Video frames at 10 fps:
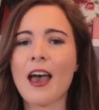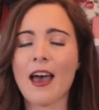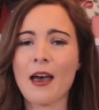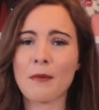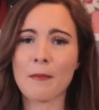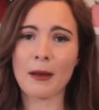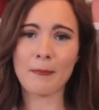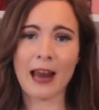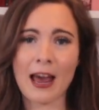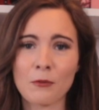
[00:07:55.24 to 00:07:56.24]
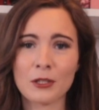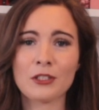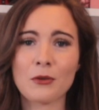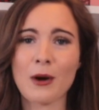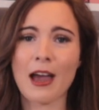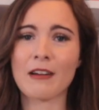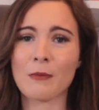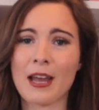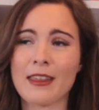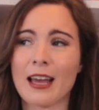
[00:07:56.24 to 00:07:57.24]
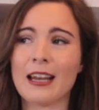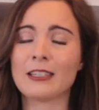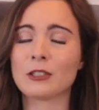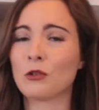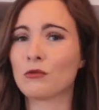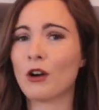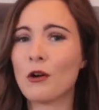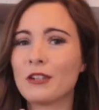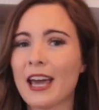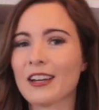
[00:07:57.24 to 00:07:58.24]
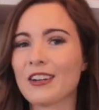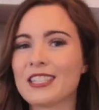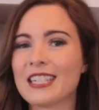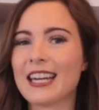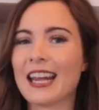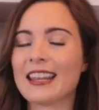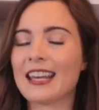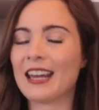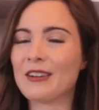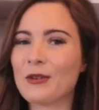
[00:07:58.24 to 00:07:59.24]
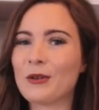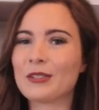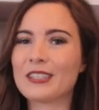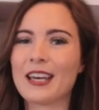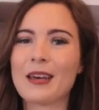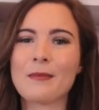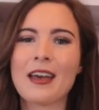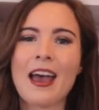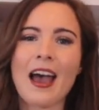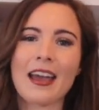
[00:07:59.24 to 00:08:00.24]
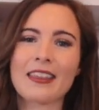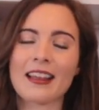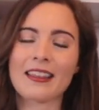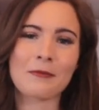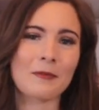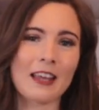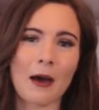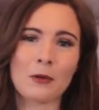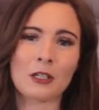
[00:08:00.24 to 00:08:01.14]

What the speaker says: My plan was to wear it with a little roll neck underneath in autumn. I think that would